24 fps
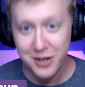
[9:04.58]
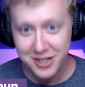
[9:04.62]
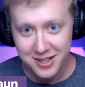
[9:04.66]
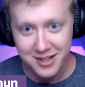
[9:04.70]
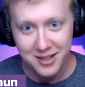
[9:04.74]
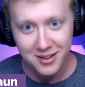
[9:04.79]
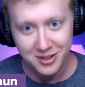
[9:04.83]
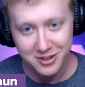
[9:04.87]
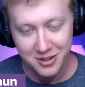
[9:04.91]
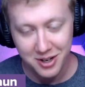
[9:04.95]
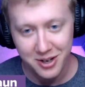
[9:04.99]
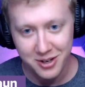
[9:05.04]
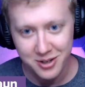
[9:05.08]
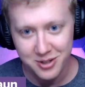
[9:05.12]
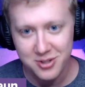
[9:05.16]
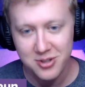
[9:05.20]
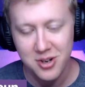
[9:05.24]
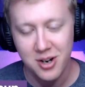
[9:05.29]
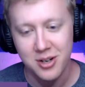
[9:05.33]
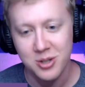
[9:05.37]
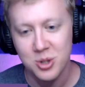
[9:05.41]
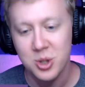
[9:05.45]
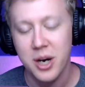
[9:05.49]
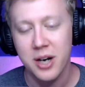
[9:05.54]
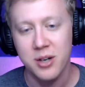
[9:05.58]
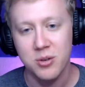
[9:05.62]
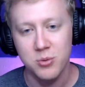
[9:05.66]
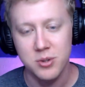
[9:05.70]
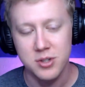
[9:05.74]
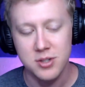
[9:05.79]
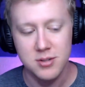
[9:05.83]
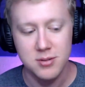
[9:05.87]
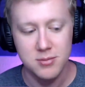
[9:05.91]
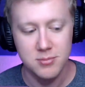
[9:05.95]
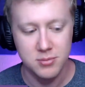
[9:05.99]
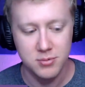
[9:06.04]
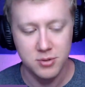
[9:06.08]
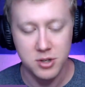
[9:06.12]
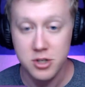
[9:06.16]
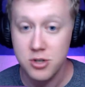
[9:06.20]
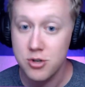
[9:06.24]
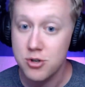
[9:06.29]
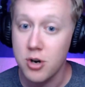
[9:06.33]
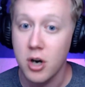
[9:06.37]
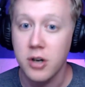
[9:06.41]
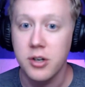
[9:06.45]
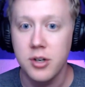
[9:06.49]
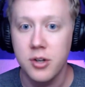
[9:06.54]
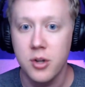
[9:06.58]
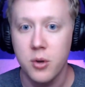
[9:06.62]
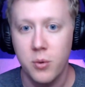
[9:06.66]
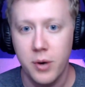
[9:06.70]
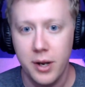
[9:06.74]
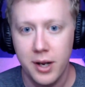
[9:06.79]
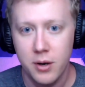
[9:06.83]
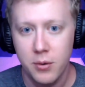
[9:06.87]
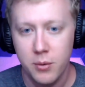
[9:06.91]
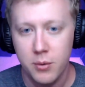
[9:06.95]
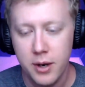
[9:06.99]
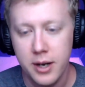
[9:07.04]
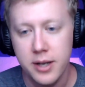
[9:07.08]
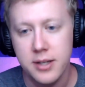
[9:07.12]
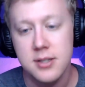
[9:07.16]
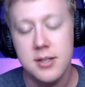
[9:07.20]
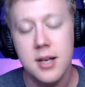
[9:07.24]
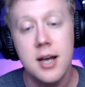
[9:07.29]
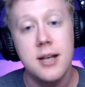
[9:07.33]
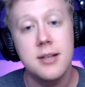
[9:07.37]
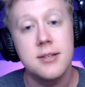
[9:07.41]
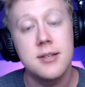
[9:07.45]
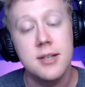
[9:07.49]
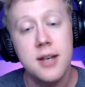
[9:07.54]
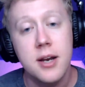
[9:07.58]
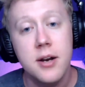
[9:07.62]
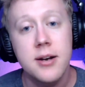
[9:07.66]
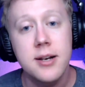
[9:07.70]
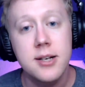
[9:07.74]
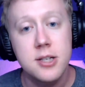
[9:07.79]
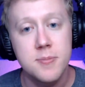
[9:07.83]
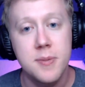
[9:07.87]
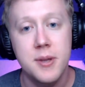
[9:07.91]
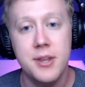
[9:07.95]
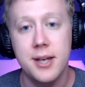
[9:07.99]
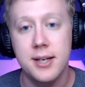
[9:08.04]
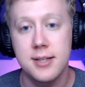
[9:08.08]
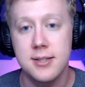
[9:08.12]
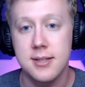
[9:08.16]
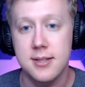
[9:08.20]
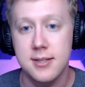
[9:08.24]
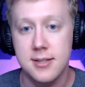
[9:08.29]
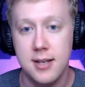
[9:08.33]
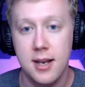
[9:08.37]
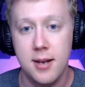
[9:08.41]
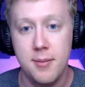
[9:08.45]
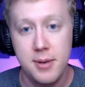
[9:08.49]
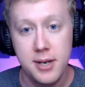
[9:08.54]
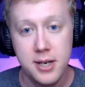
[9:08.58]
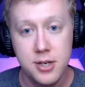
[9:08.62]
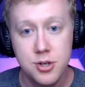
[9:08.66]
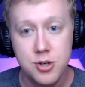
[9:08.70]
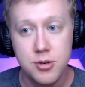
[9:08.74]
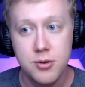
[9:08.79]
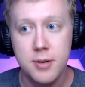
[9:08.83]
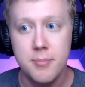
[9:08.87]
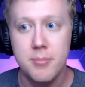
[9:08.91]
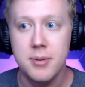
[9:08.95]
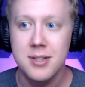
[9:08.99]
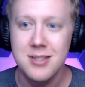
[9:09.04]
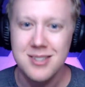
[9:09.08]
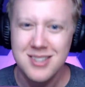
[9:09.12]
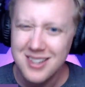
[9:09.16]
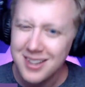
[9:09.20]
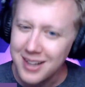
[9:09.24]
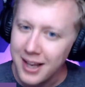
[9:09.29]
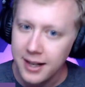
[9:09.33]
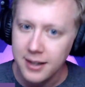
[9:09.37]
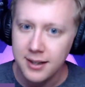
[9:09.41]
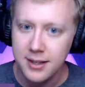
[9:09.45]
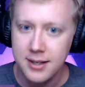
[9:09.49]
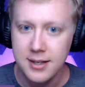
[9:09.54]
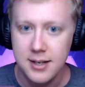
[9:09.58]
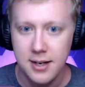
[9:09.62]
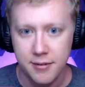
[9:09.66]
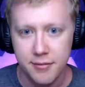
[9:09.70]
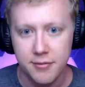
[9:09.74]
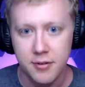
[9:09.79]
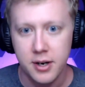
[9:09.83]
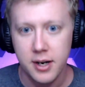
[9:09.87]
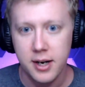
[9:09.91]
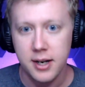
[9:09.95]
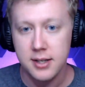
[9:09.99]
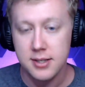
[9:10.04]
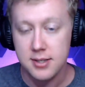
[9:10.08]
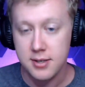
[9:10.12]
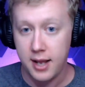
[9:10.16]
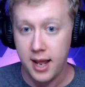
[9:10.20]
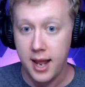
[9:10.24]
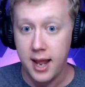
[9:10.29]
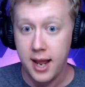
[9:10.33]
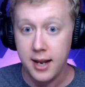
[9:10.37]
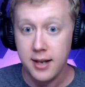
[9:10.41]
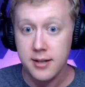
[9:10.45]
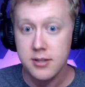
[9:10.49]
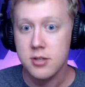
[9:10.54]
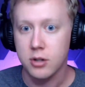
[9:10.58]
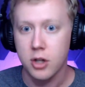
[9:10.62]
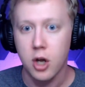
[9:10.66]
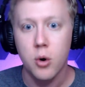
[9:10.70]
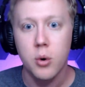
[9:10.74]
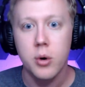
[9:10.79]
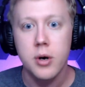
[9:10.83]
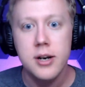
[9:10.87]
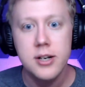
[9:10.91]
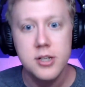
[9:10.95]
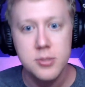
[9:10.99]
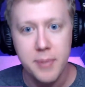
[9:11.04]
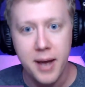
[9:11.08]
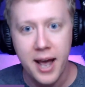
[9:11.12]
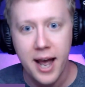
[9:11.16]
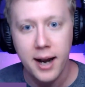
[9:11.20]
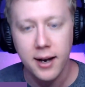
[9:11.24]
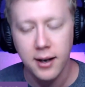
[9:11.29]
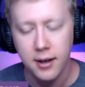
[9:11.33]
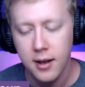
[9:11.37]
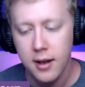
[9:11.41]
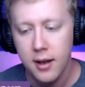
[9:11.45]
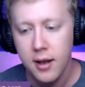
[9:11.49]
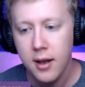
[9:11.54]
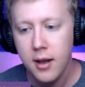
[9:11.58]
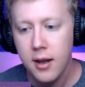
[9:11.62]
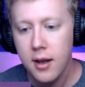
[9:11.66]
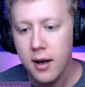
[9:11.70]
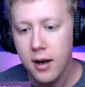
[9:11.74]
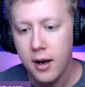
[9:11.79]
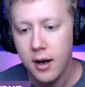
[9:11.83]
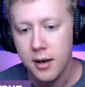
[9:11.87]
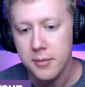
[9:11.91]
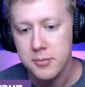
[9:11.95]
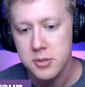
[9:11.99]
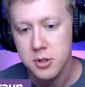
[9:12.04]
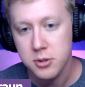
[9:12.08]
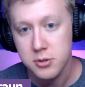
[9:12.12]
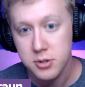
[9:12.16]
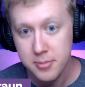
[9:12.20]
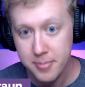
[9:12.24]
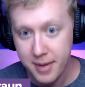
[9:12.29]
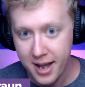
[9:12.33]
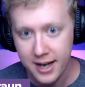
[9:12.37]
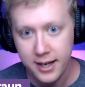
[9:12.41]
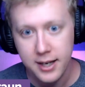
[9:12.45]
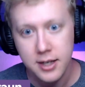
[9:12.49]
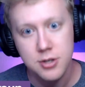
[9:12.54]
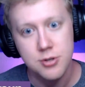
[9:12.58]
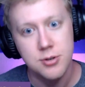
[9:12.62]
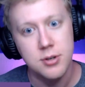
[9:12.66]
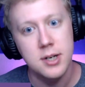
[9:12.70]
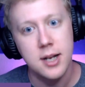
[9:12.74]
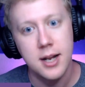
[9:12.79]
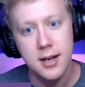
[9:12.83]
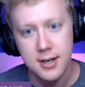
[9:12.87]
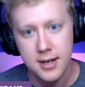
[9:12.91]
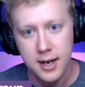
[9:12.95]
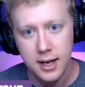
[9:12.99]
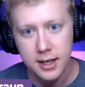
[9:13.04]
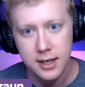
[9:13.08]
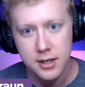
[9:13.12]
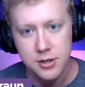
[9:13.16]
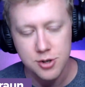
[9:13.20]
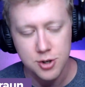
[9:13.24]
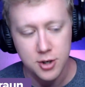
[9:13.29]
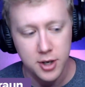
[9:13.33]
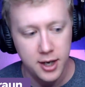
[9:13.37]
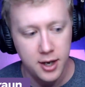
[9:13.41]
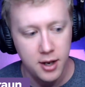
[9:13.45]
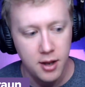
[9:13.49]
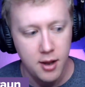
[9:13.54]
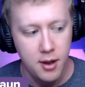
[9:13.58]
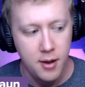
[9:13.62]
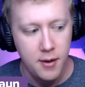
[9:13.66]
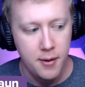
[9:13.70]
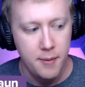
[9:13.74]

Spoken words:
why Danielle Hunter's contract was constructed the way it was. Za'Darius Smith has the same injury, but slightly different. It's lower in his back, so it's a back injury, not a neck injury,